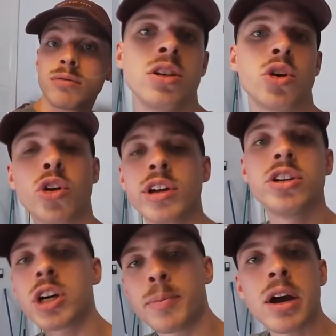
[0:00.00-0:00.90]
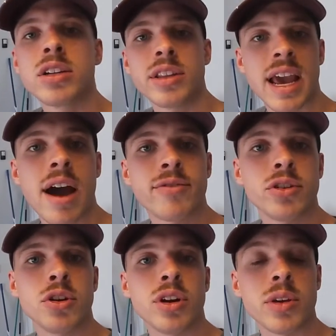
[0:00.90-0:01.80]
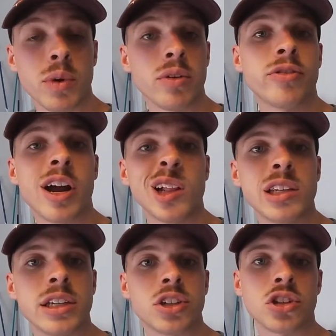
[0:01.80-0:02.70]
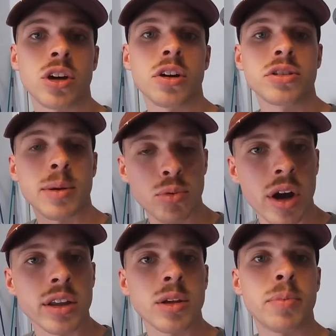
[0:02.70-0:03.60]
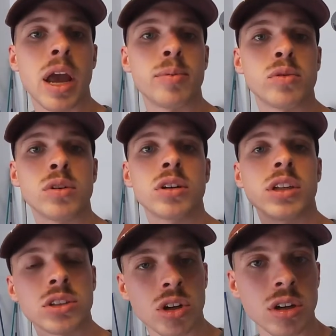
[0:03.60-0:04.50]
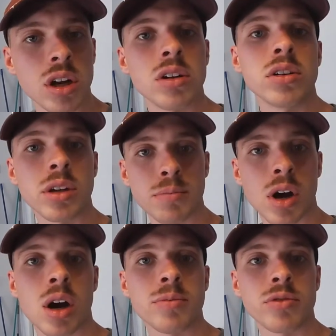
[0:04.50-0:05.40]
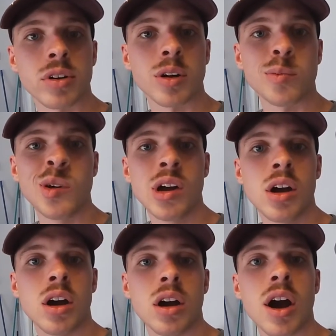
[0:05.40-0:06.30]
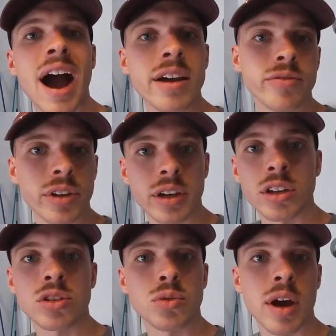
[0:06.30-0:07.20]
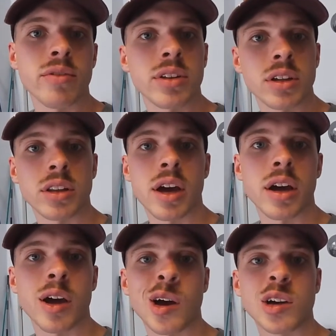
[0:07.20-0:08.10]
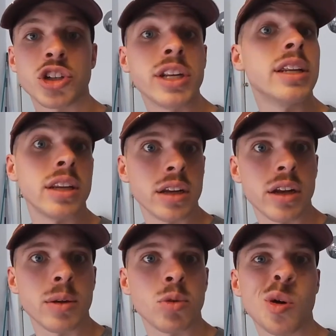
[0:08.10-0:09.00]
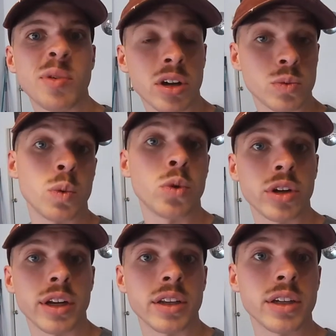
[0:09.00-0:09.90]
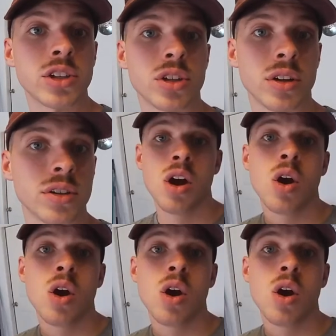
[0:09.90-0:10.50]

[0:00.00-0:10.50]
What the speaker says: So it only took about till the afternoon, and then we were finally discharged. They brought in the paperwork. They started unhooking mom from IVs, do everything that she didn't need anymore because we were getting discharged.